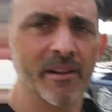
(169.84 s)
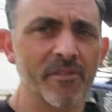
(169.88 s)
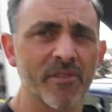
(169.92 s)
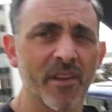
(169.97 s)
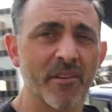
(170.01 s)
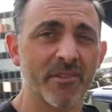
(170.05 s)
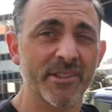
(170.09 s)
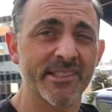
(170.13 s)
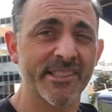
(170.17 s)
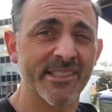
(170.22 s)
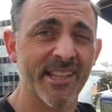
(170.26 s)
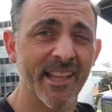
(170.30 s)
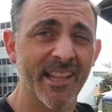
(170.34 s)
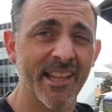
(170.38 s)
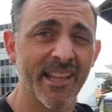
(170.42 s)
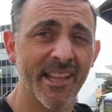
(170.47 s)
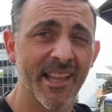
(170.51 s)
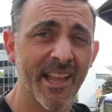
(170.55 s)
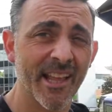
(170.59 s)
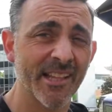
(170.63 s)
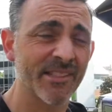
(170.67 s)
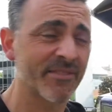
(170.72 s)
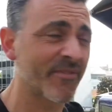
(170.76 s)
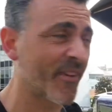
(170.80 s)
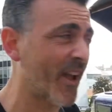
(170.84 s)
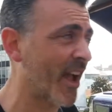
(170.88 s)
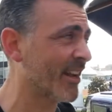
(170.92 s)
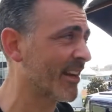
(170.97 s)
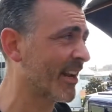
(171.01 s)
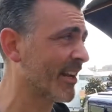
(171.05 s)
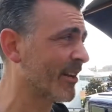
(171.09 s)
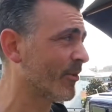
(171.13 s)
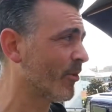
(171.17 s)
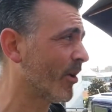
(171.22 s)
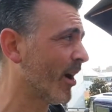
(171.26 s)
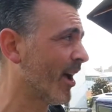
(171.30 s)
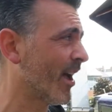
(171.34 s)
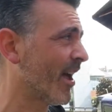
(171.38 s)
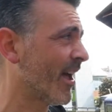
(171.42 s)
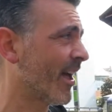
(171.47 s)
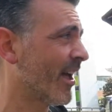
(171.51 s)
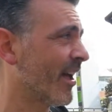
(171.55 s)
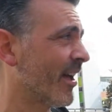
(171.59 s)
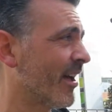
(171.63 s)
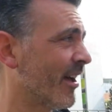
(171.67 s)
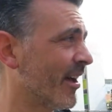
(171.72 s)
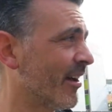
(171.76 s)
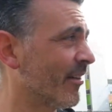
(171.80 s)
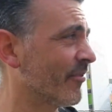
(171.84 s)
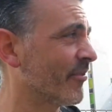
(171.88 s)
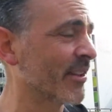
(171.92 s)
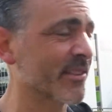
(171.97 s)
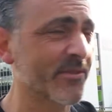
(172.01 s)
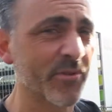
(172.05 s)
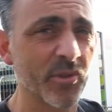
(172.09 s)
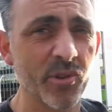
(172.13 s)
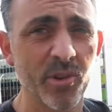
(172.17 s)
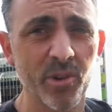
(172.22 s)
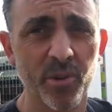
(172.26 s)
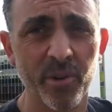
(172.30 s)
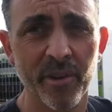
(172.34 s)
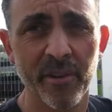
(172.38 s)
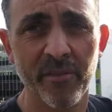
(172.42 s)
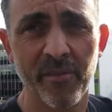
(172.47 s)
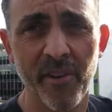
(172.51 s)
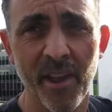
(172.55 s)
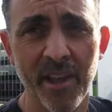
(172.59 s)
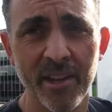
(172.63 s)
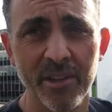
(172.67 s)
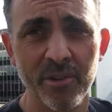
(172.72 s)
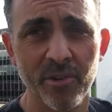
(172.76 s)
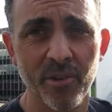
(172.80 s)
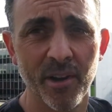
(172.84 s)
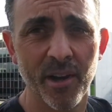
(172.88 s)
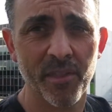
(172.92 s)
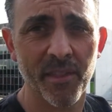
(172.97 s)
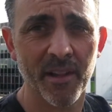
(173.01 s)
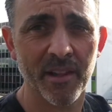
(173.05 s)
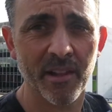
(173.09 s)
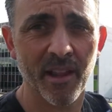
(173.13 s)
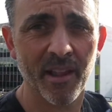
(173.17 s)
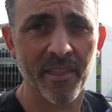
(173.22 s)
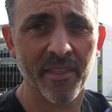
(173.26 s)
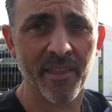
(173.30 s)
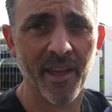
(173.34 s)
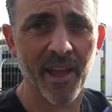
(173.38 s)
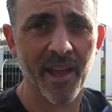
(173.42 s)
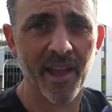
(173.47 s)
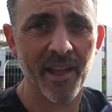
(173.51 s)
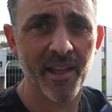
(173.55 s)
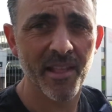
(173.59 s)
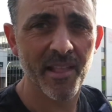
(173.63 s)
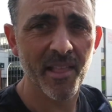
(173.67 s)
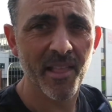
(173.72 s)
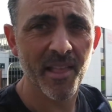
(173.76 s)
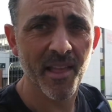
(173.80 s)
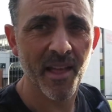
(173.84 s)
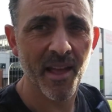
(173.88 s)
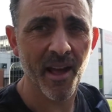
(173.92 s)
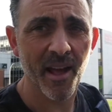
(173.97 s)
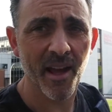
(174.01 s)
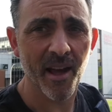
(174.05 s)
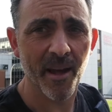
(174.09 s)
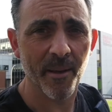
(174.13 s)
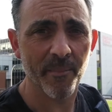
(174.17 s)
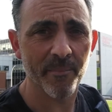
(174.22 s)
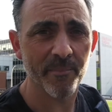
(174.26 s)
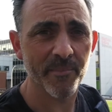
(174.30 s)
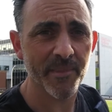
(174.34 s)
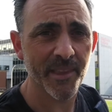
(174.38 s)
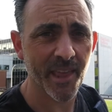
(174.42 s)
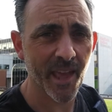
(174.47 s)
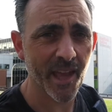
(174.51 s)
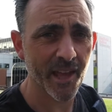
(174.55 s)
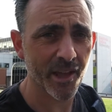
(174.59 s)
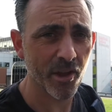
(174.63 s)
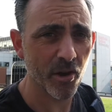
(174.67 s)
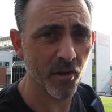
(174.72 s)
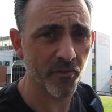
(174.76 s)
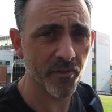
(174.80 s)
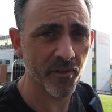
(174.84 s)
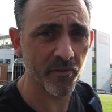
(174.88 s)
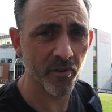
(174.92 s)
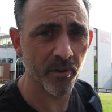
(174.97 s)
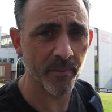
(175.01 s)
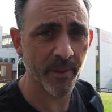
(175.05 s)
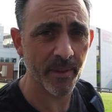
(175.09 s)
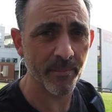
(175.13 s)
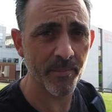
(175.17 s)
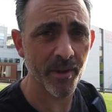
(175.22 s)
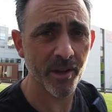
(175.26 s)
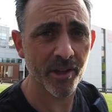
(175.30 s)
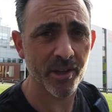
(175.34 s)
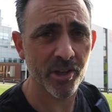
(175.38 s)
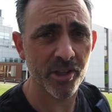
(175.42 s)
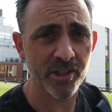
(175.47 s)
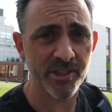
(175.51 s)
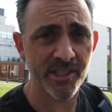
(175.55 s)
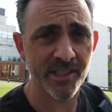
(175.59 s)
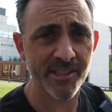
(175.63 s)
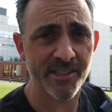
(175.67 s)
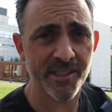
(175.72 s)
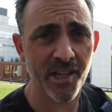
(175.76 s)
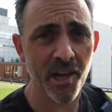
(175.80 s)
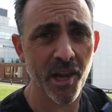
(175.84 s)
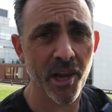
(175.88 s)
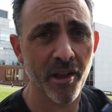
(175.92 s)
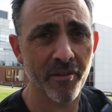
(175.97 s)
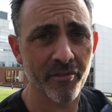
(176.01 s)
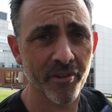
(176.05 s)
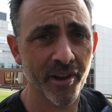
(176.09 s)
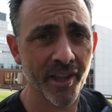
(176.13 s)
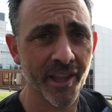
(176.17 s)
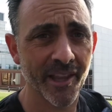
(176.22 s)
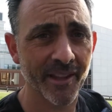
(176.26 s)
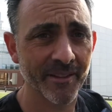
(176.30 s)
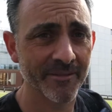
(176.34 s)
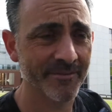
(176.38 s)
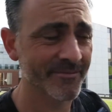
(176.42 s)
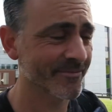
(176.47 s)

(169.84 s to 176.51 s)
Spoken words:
if you ever see his van anywhere at a festival or an event or anything like that, get a coffee from him because it's lovely.